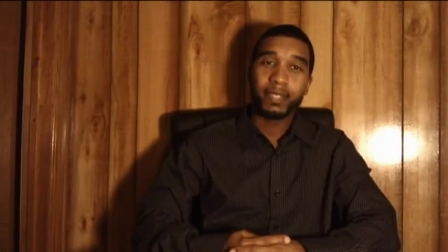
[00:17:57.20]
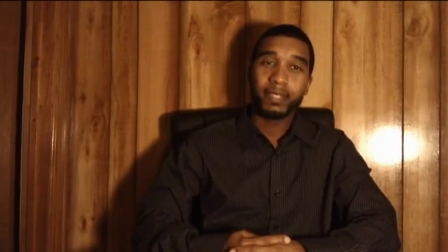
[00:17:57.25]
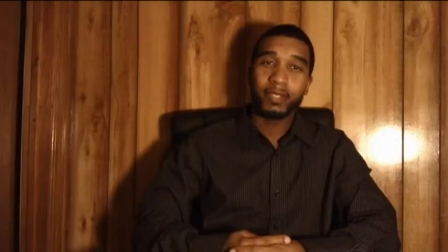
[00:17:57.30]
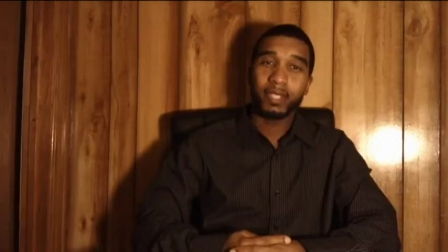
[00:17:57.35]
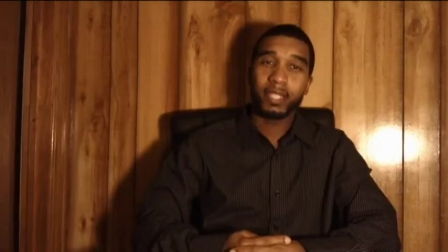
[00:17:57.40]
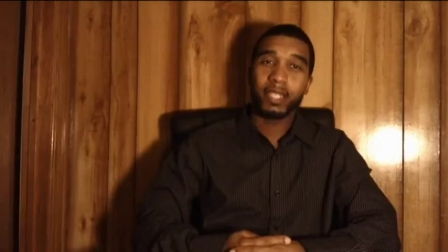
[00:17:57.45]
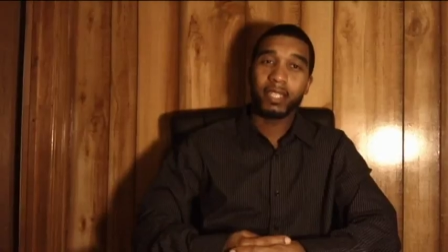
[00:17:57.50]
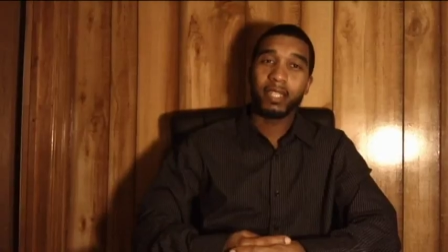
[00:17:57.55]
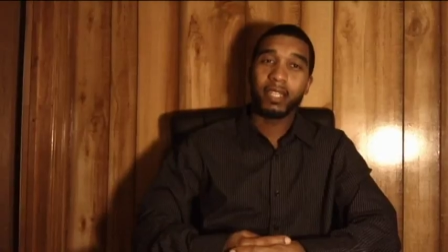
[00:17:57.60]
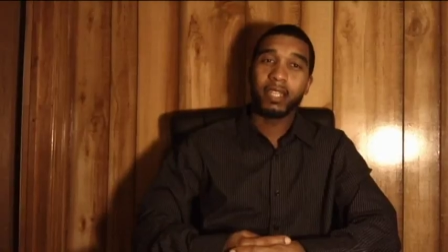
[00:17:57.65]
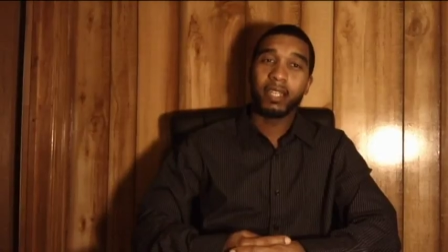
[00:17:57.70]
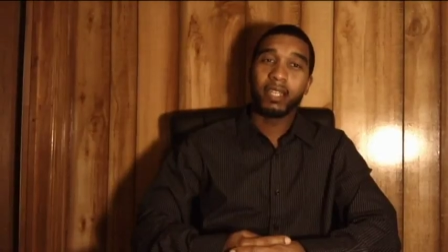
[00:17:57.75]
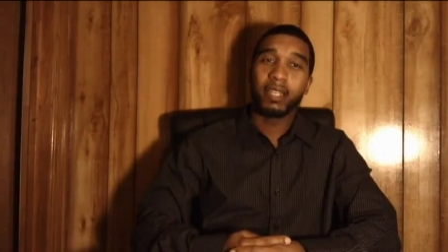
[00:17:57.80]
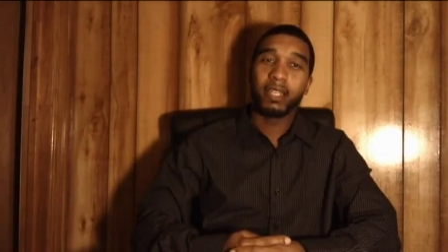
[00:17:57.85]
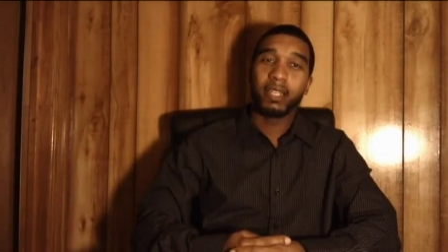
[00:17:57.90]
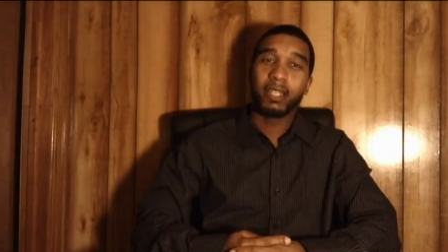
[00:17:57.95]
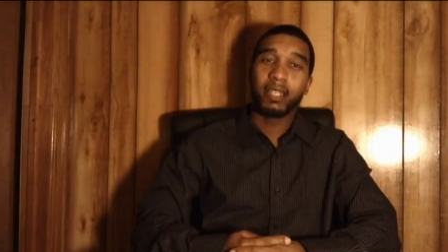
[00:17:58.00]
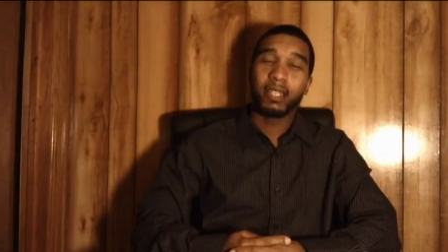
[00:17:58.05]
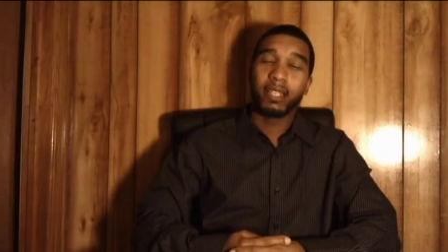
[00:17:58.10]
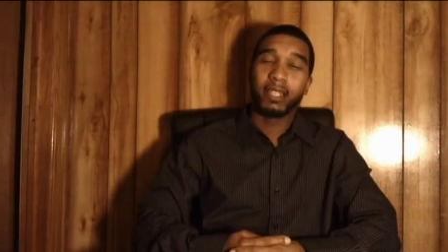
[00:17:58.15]
You see?
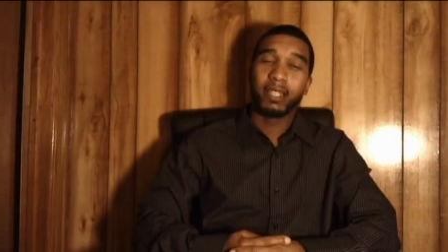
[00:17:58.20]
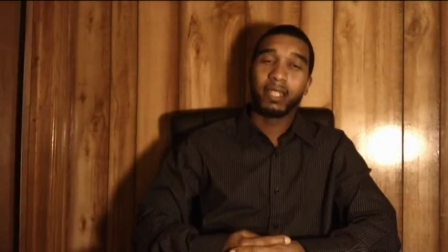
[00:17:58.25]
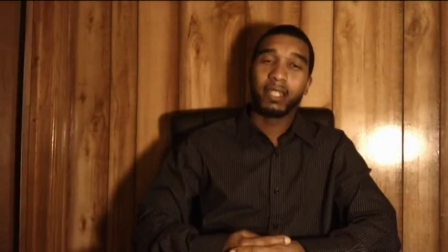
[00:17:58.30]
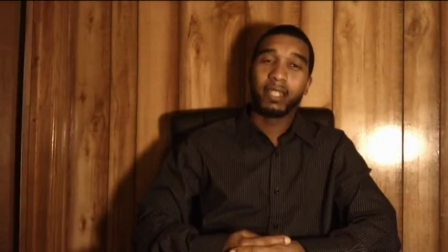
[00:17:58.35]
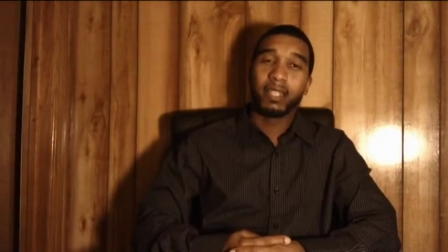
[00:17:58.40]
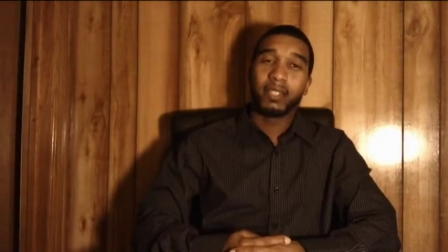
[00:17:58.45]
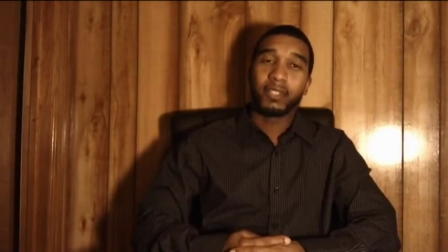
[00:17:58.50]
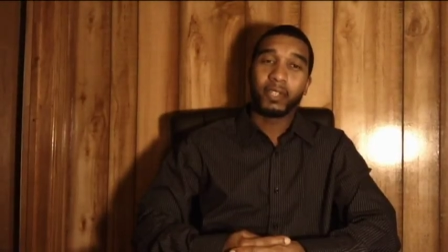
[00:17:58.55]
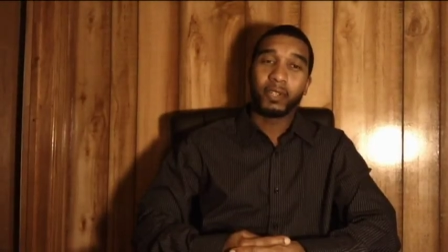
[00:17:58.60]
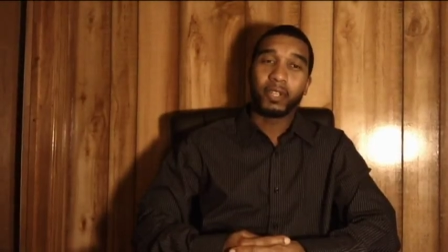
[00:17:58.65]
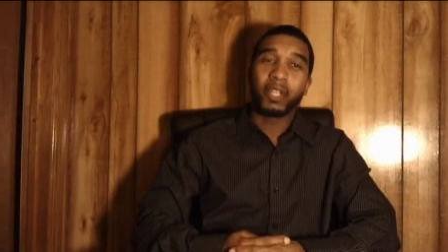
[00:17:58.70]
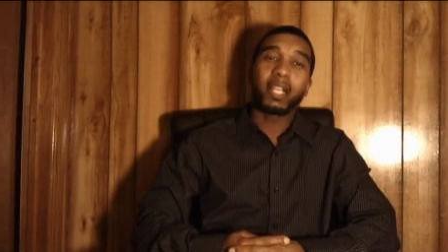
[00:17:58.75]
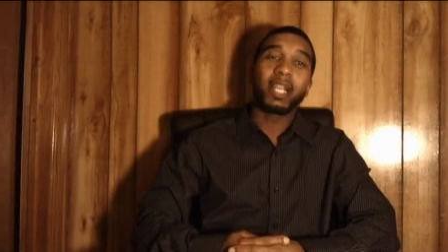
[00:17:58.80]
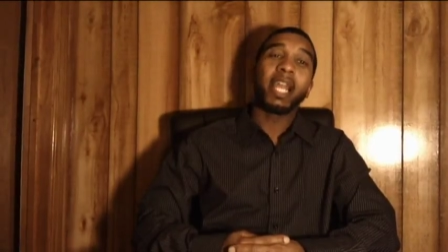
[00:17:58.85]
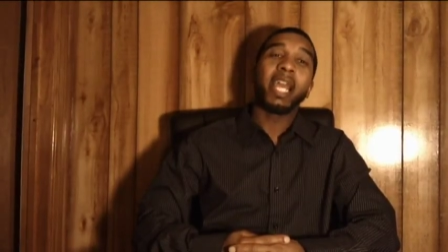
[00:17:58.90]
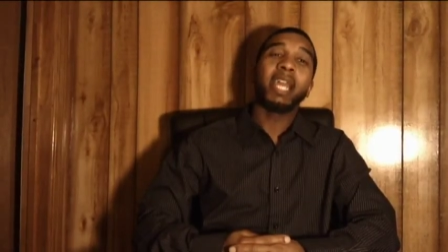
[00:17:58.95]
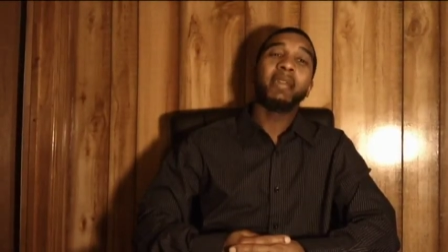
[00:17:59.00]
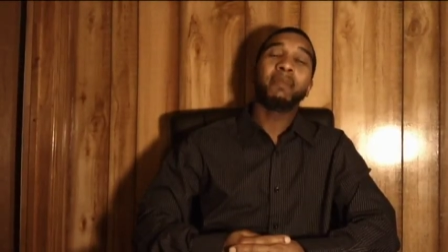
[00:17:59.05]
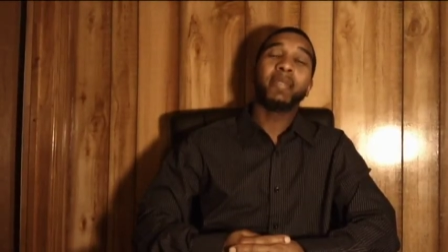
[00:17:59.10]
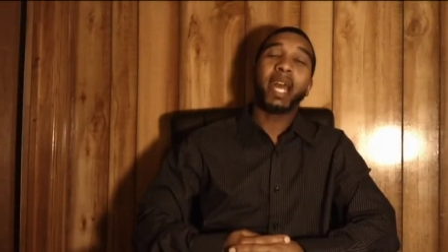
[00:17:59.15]
So to
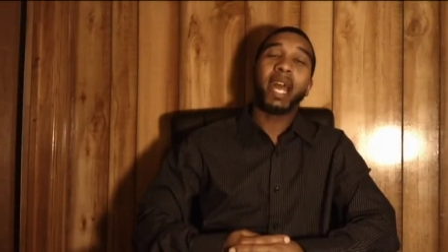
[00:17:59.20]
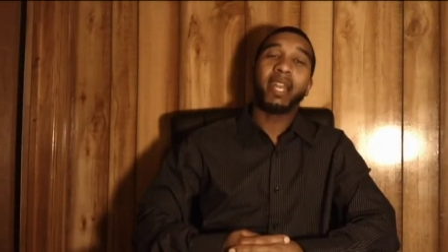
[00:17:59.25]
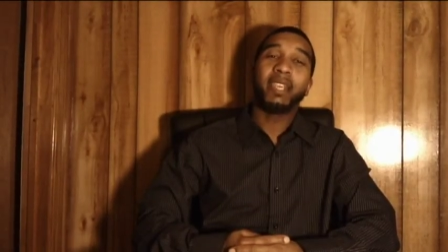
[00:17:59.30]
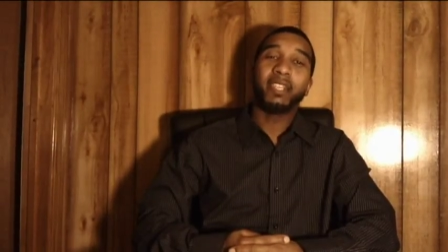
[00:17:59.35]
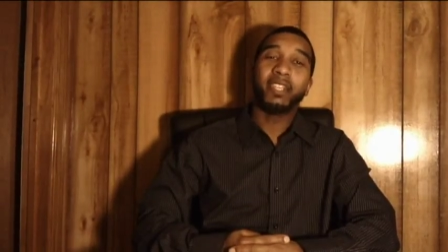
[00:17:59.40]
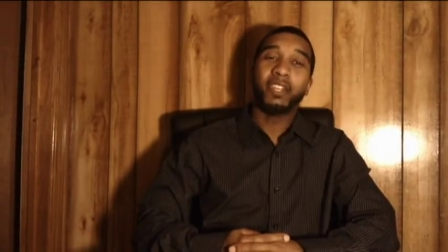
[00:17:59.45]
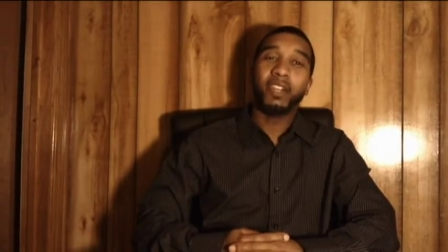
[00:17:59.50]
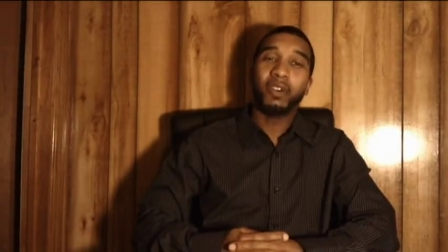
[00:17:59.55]
claim that,